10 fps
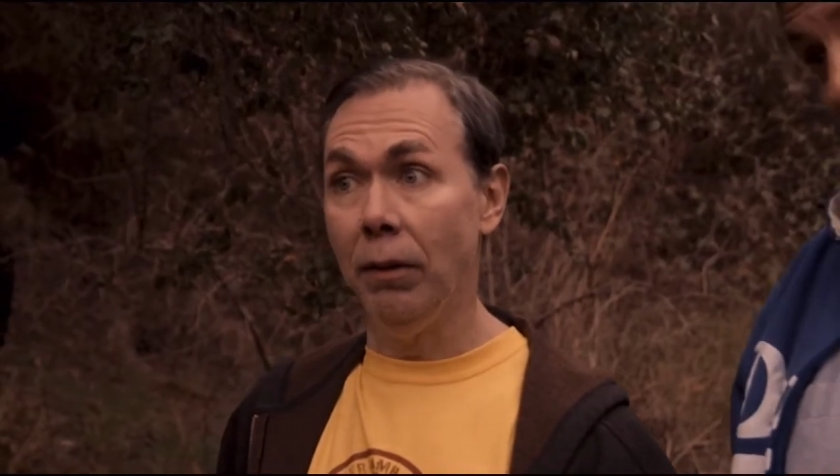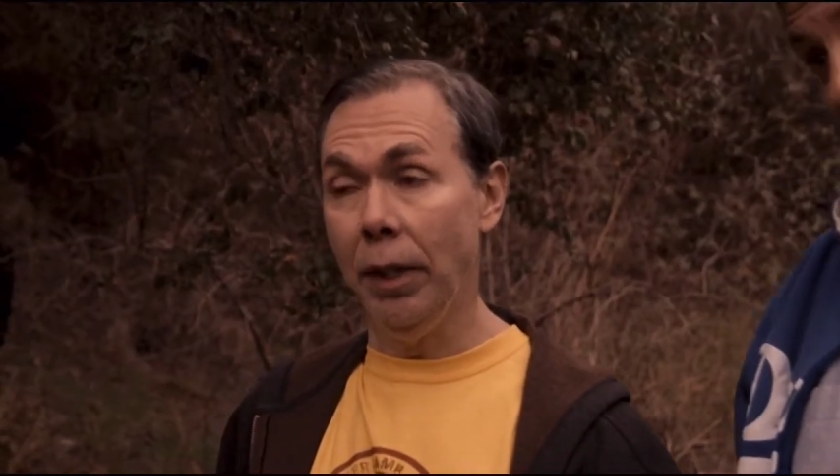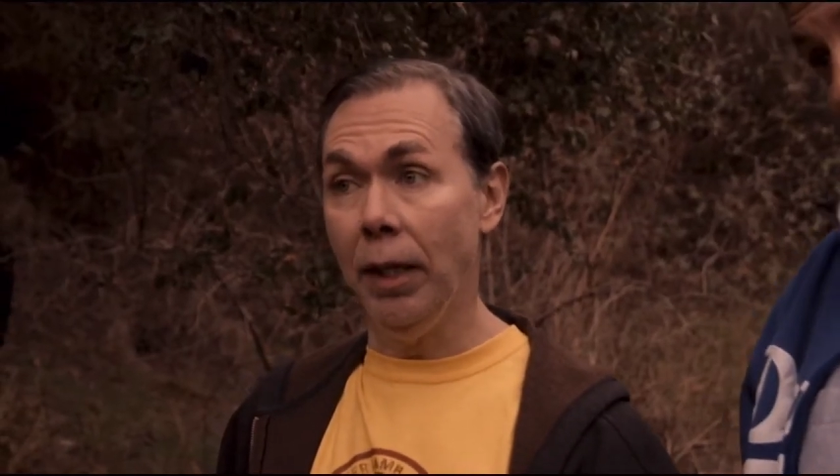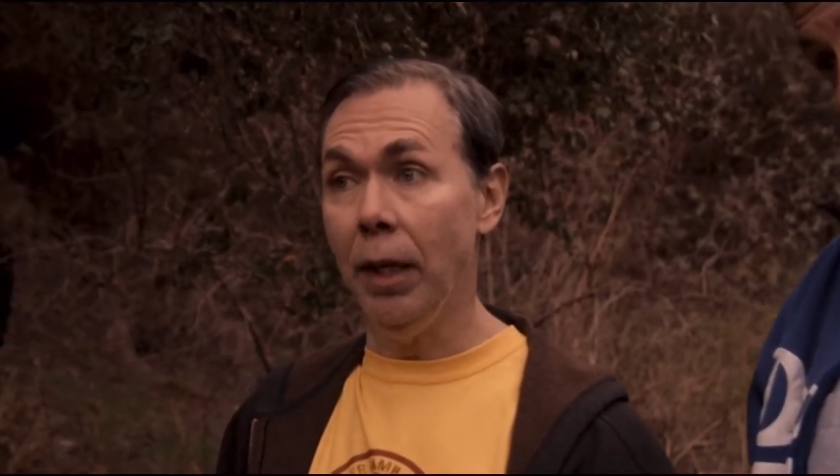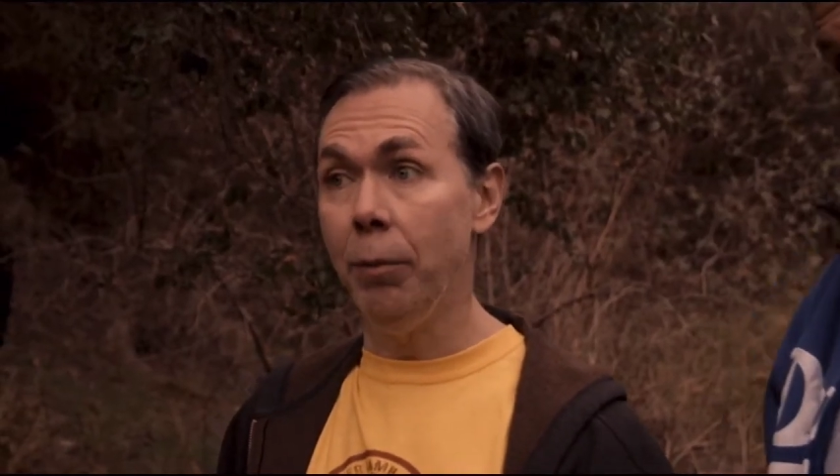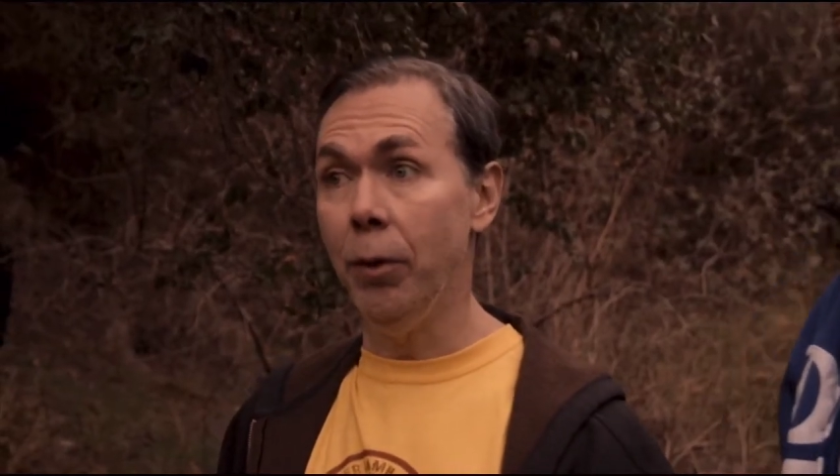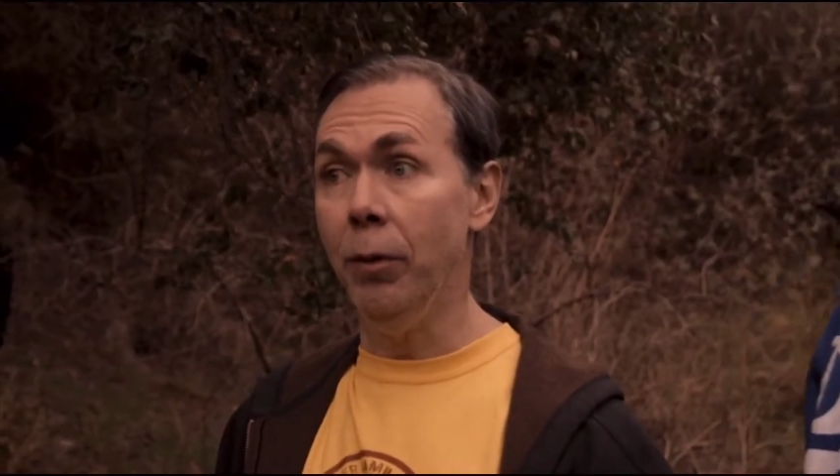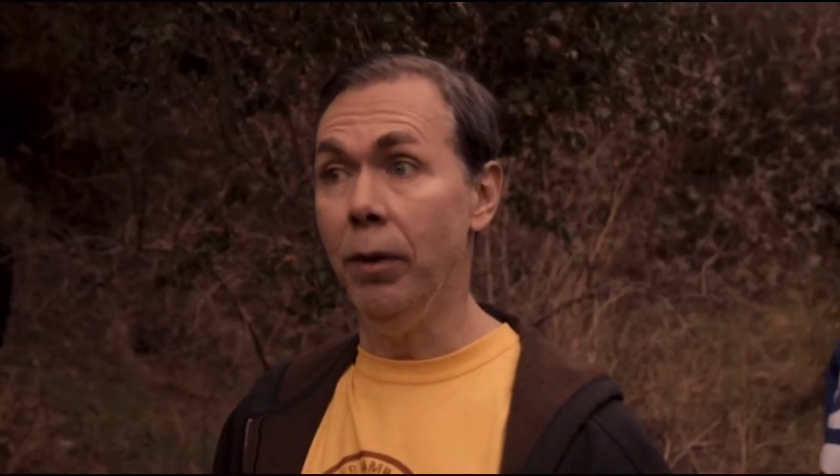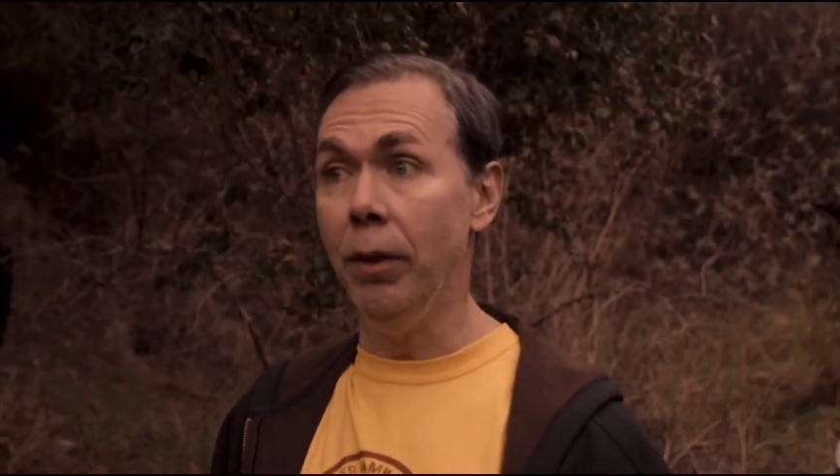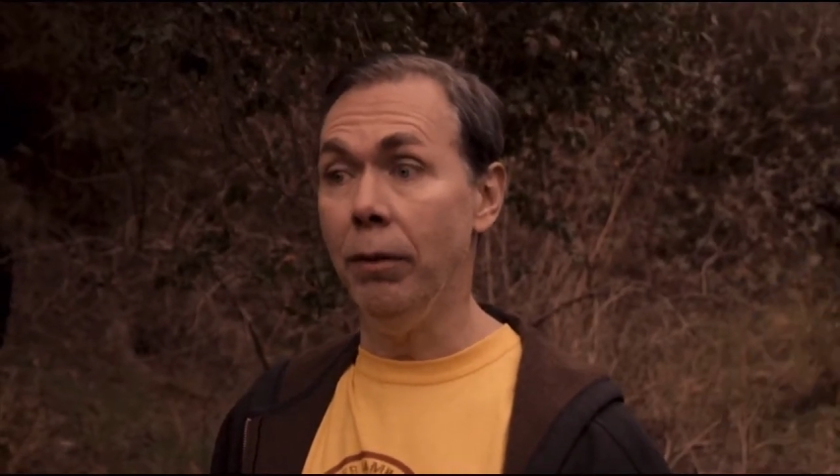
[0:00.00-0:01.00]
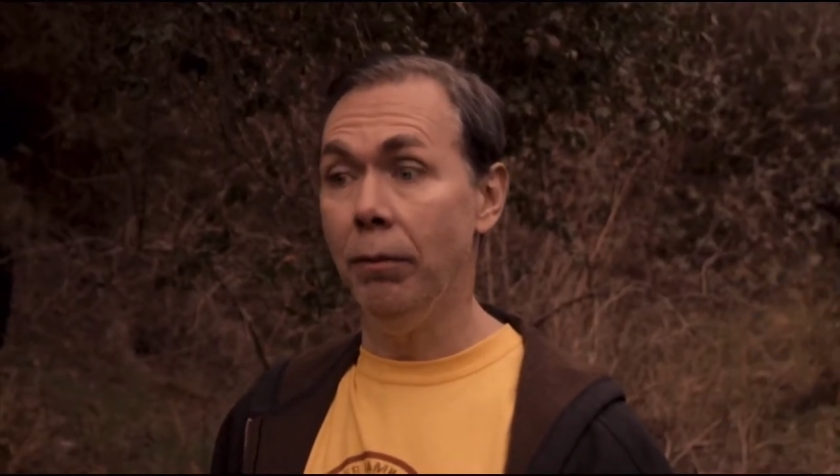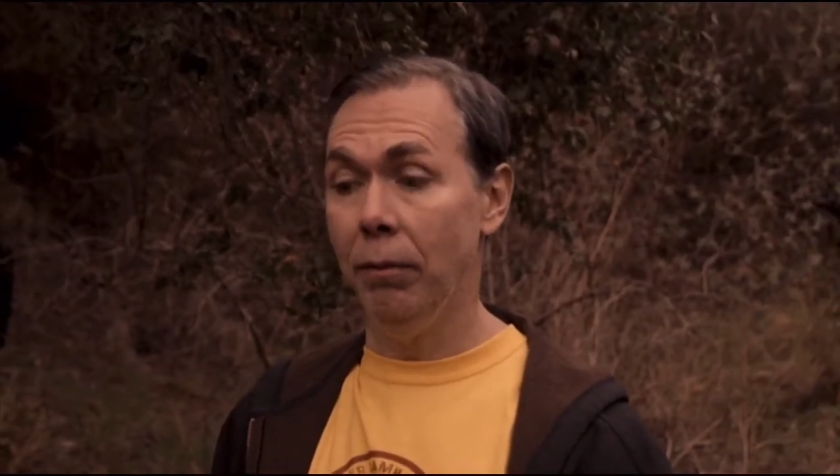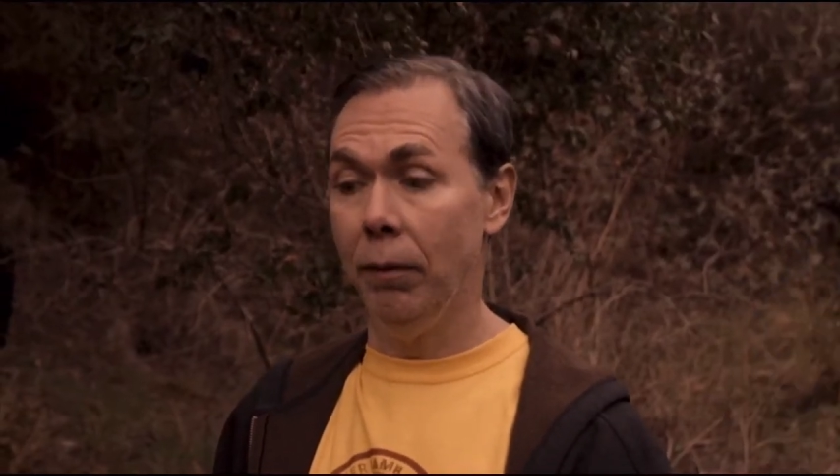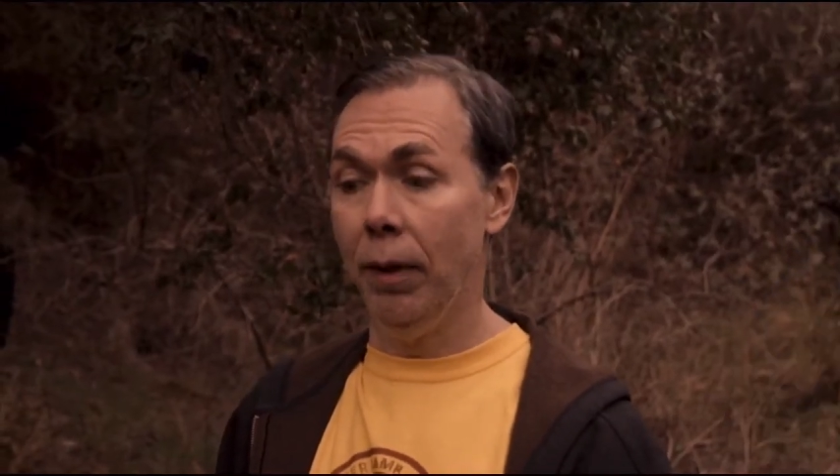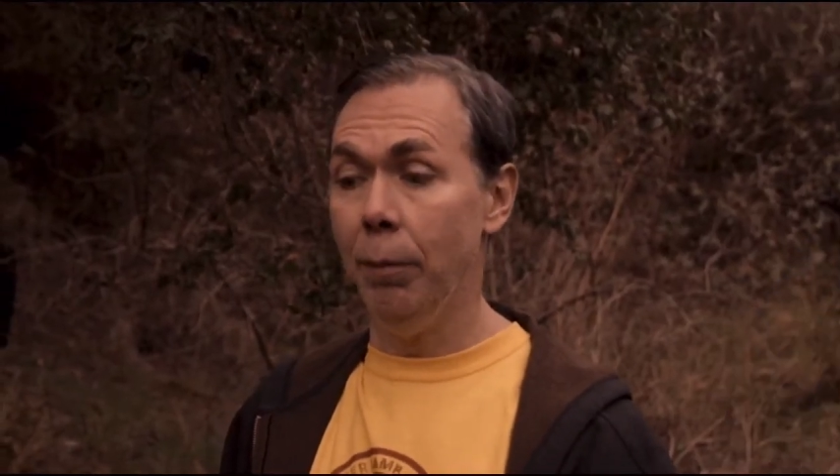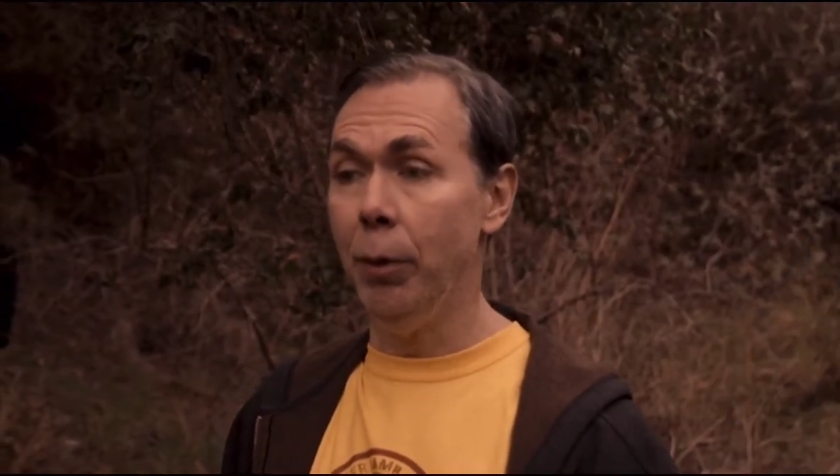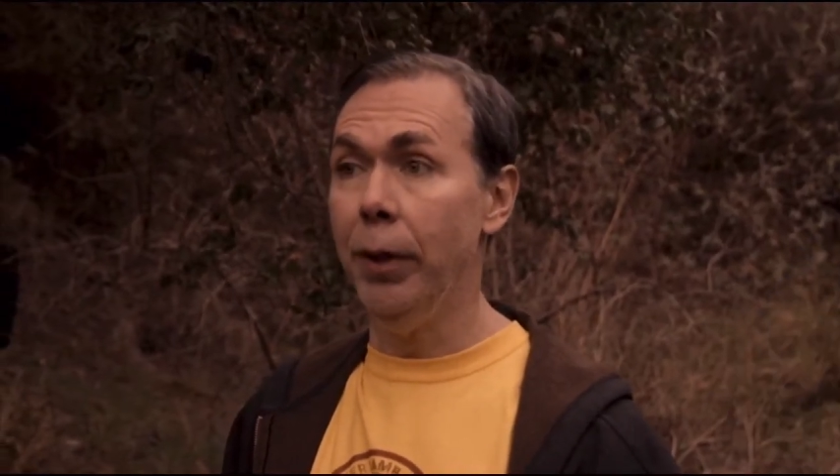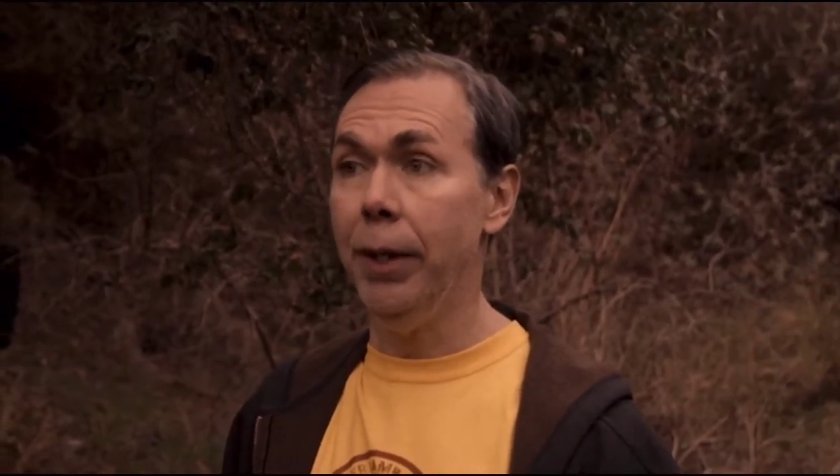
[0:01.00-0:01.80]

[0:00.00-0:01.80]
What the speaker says: leading up to the campery.